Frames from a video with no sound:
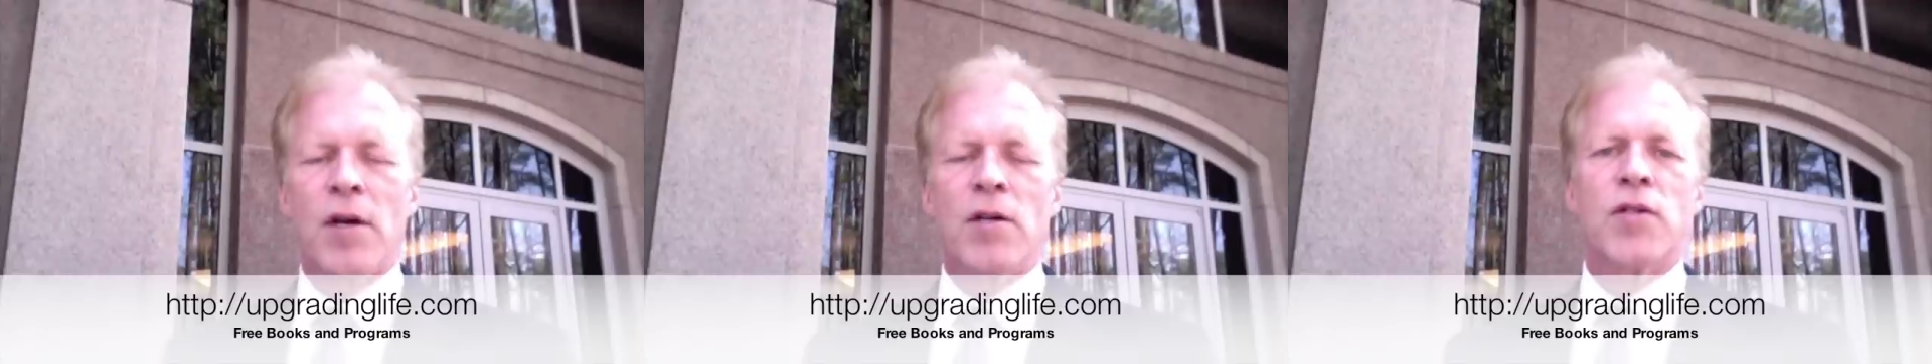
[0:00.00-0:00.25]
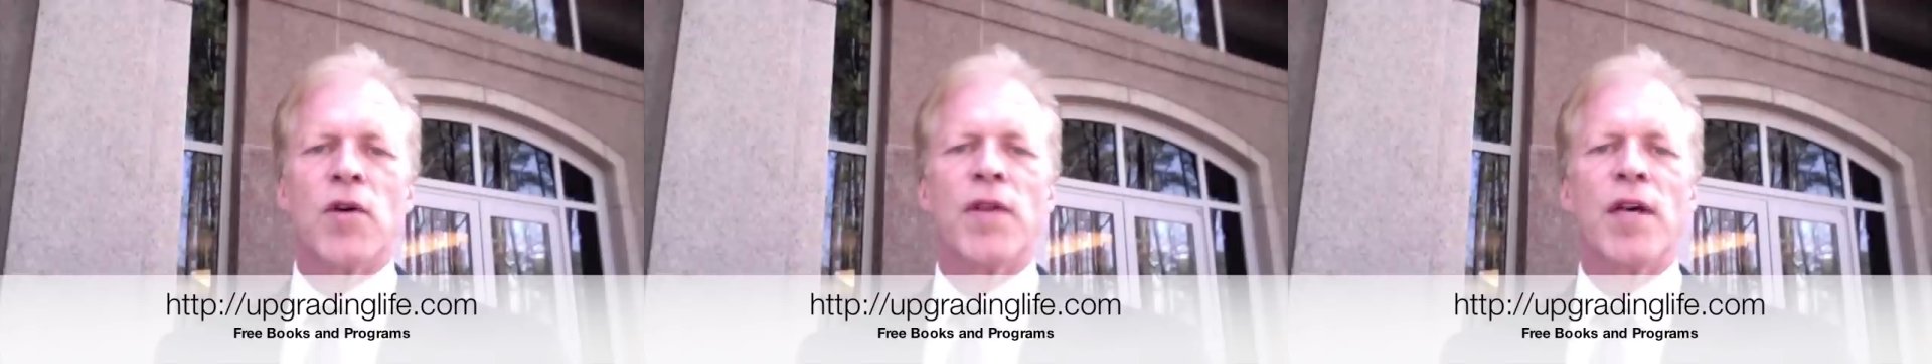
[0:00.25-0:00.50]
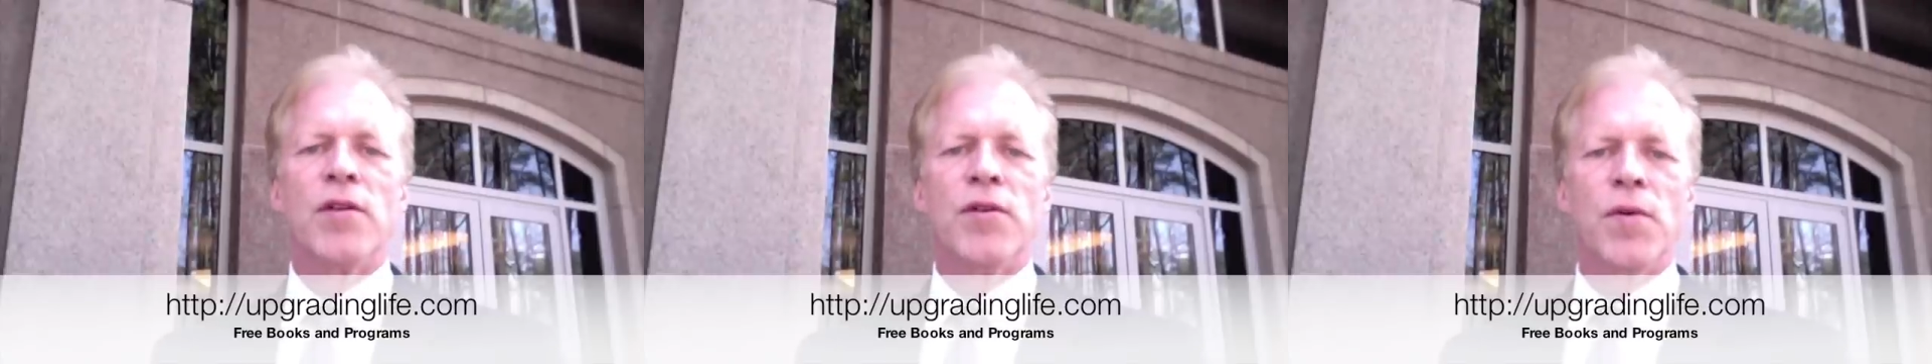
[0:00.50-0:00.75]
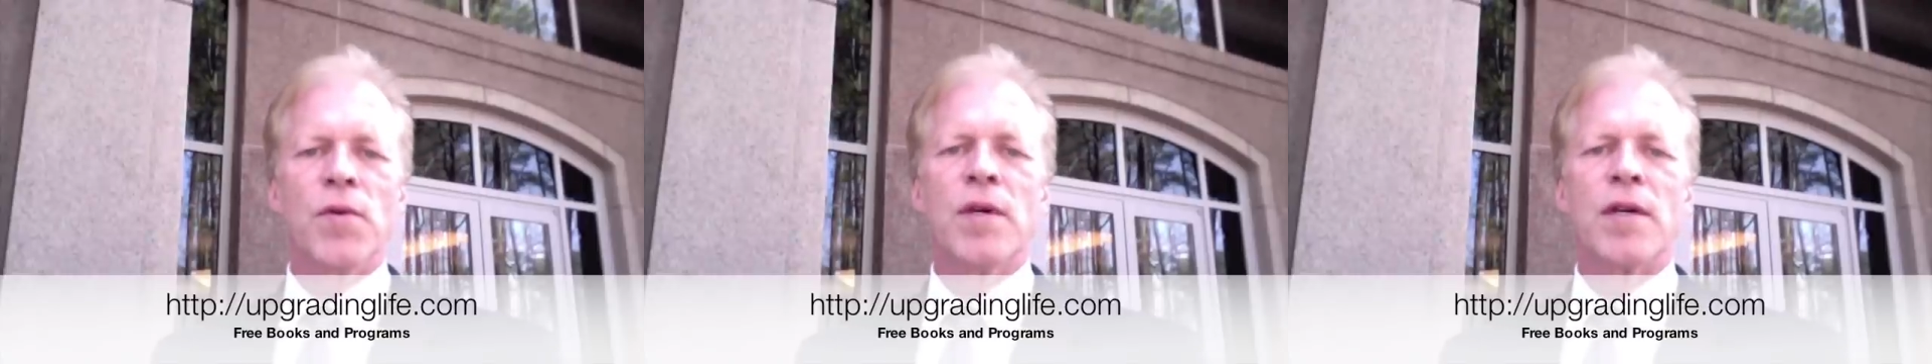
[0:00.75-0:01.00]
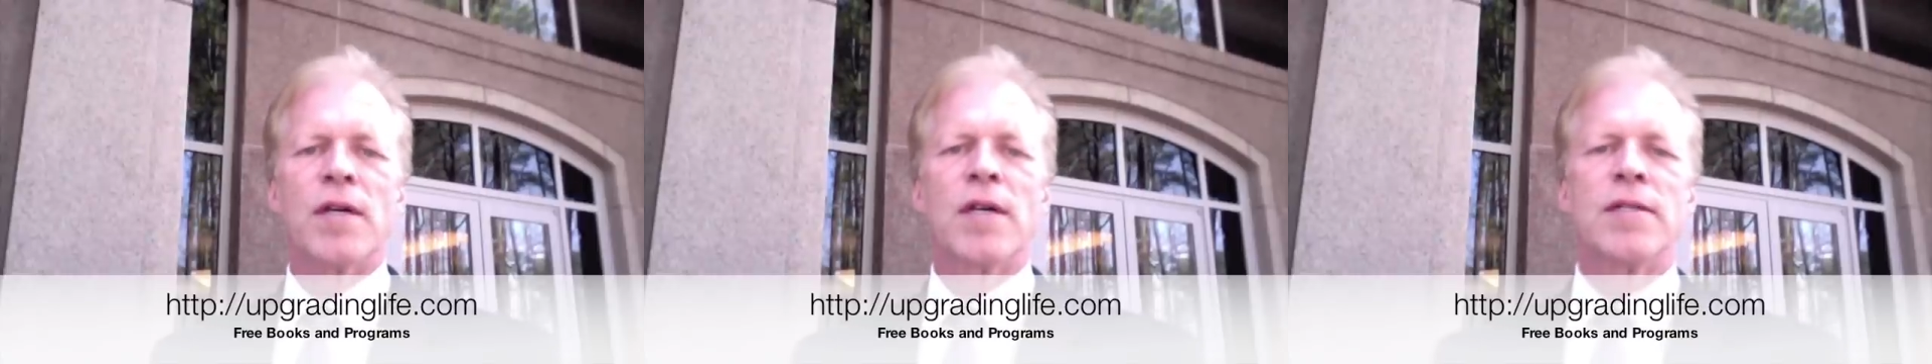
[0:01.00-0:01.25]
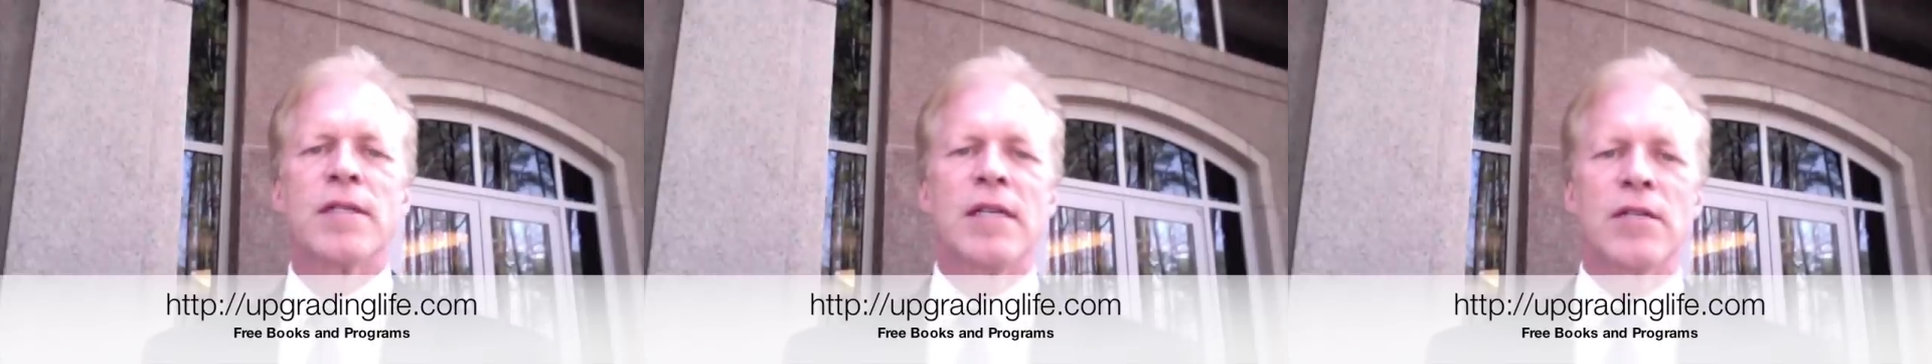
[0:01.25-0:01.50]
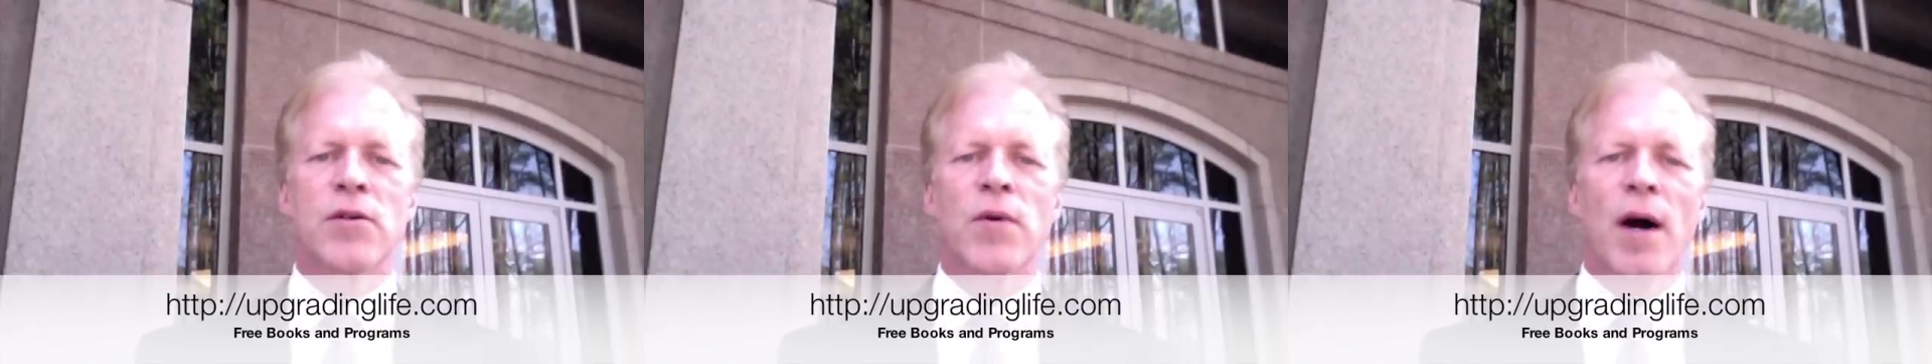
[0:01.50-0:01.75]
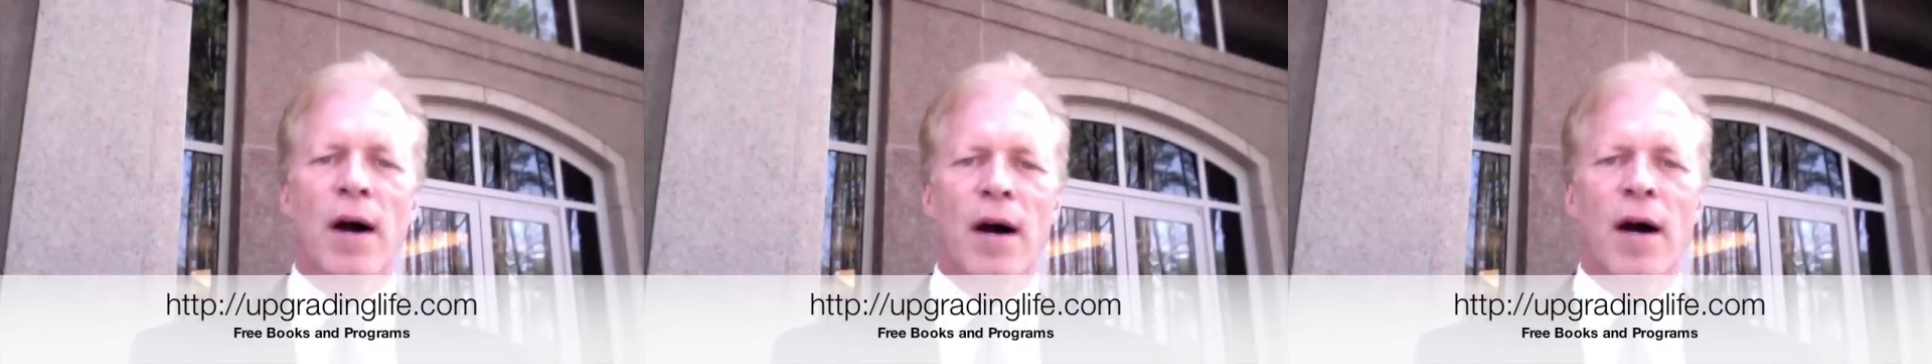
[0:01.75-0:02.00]
so that you can continue
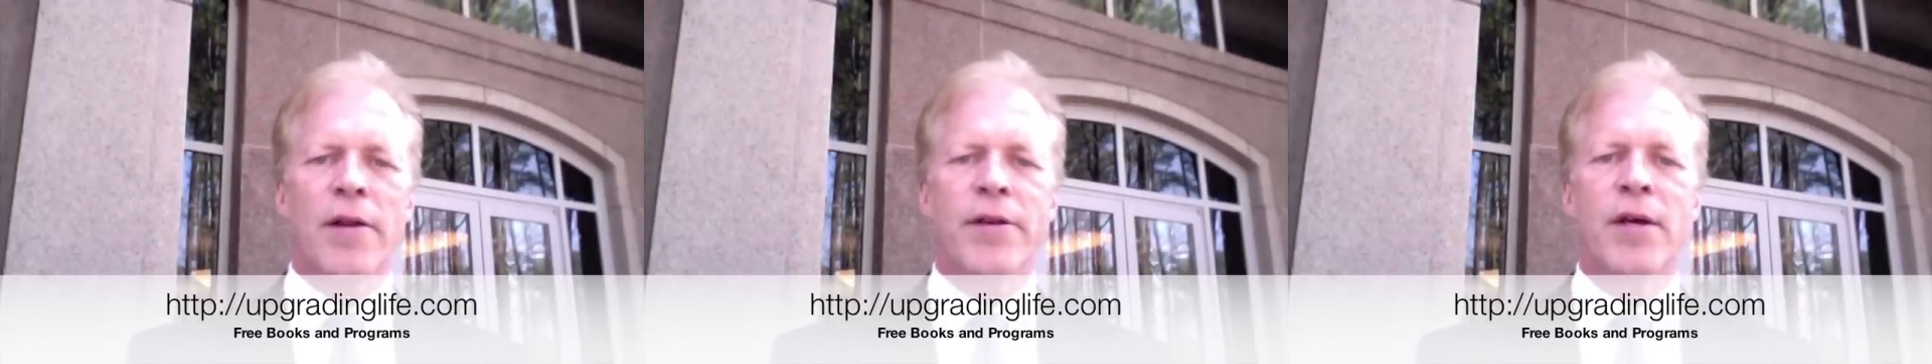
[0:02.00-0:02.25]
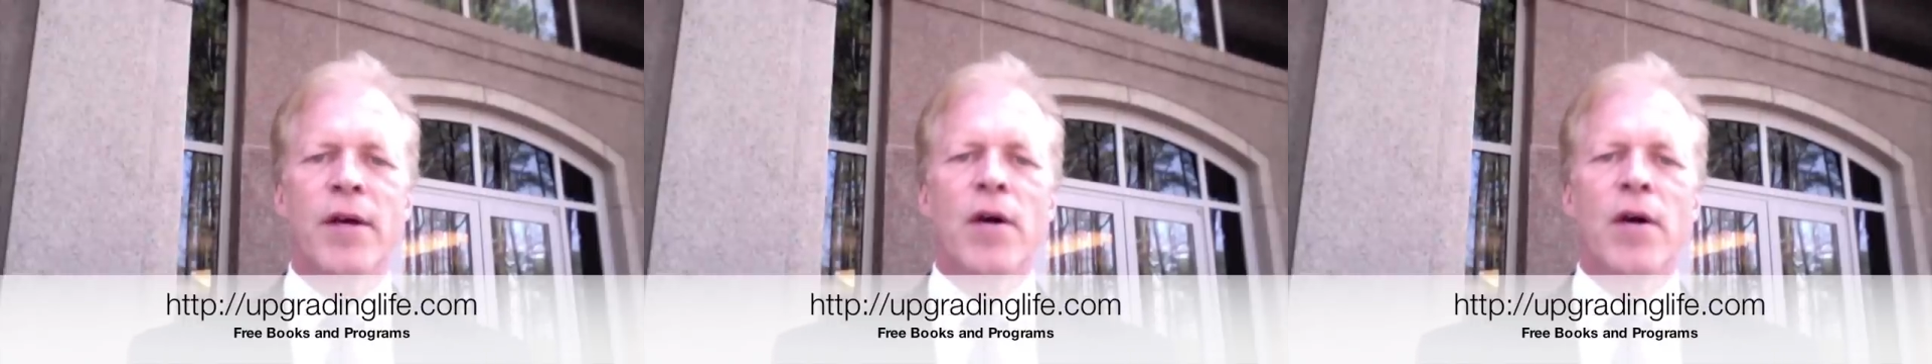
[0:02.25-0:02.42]
on